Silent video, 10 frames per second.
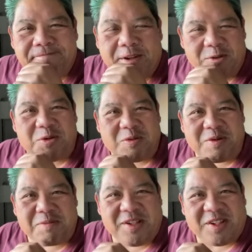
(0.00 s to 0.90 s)
there's only
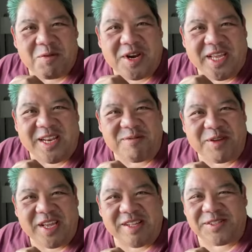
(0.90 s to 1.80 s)
one place I want to eat in
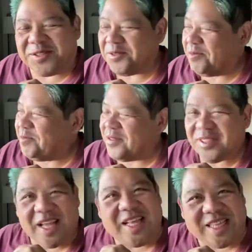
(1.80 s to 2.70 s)
Vegas,
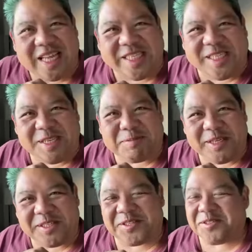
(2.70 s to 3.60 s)
and that's
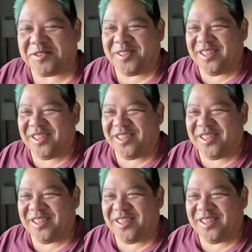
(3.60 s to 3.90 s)
Zippy's.